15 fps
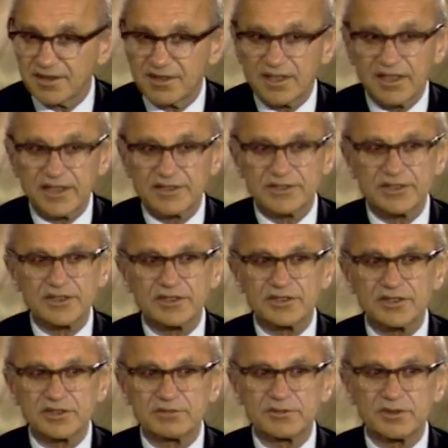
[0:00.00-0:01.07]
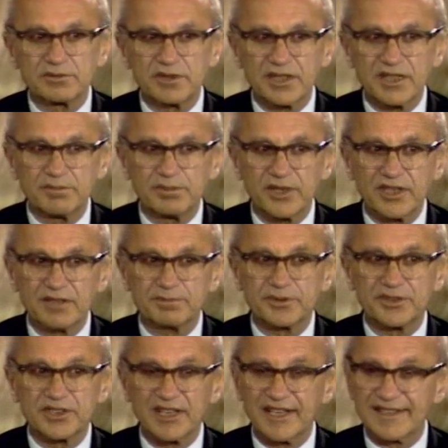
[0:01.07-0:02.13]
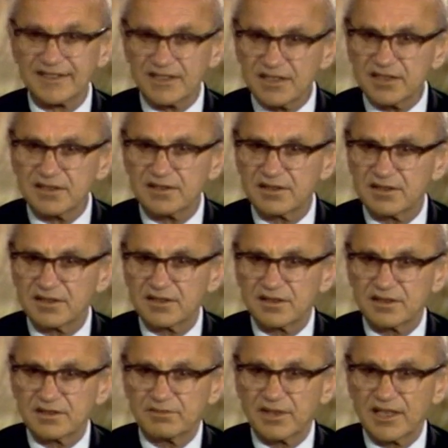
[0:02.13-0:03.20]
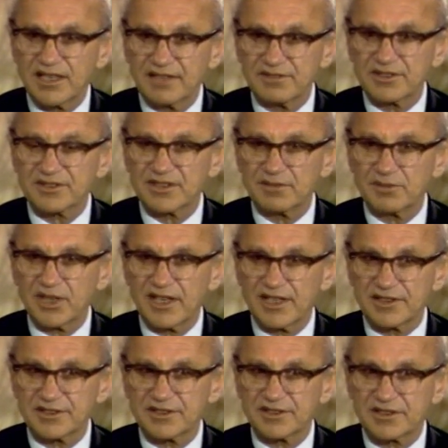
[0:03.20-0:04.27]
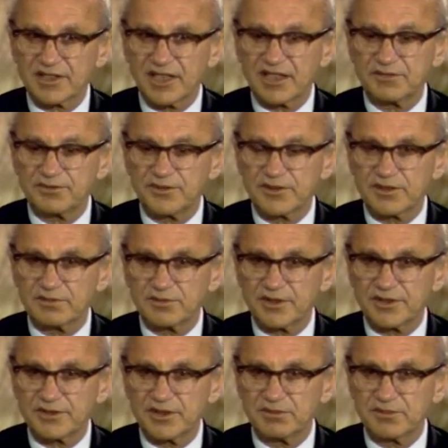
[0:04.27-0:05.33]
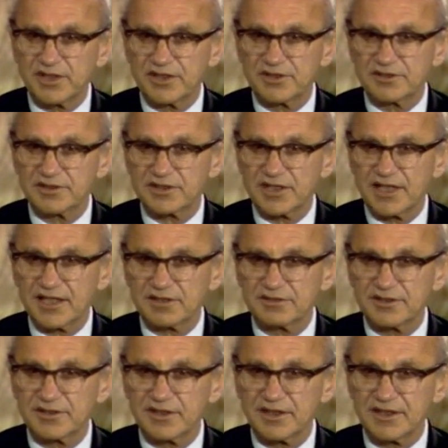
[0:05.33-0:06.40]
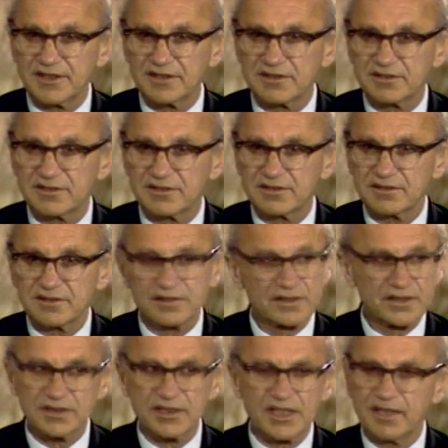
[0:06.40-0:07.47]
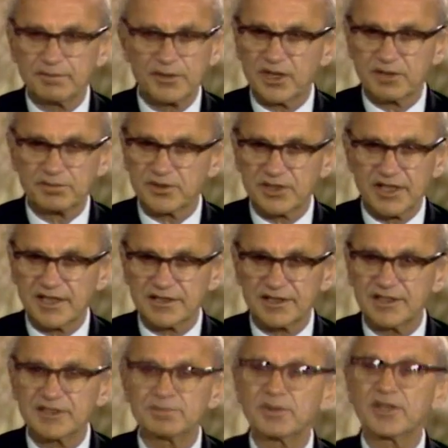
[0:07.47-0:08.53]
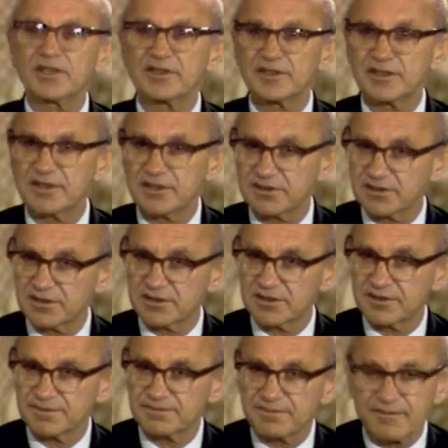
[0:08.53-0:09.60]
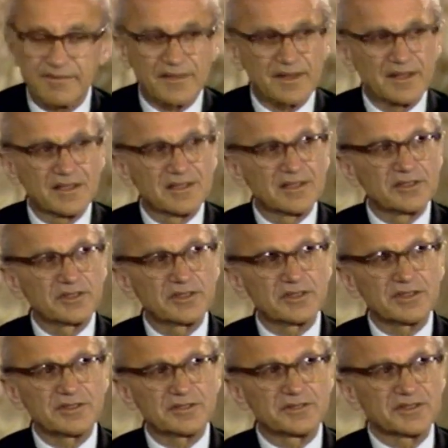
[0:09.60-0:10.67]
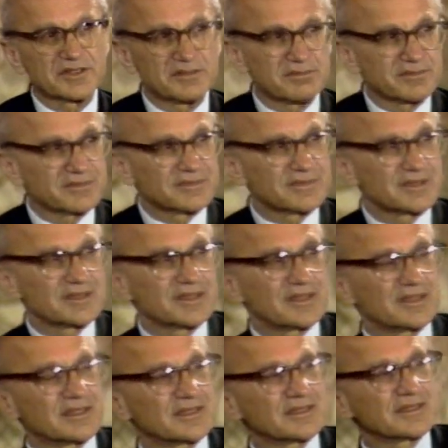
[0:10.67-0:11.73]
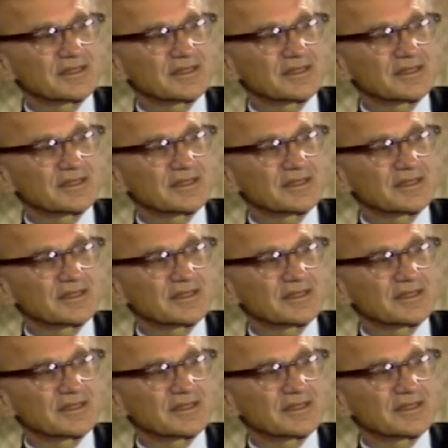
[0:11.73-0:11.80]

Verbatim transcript: Is the consumer really being protected by having somebody else decide for him whether he may use saccharin or not? He's not being protected, he's being hurt. You know, the, uh,